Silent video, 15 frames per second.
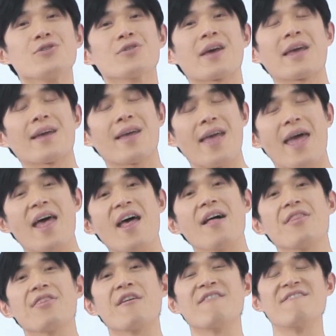you can get
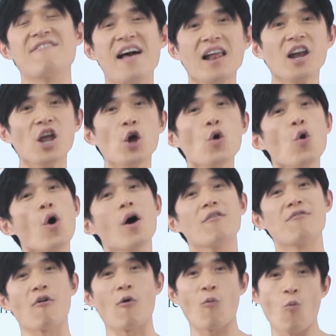the value
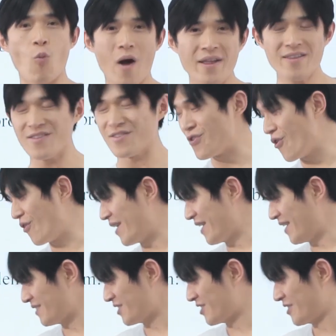for 1
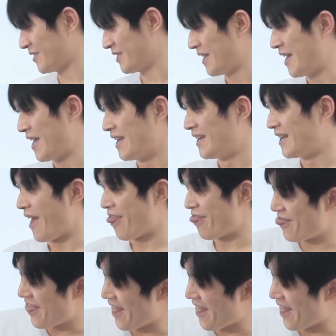unit, and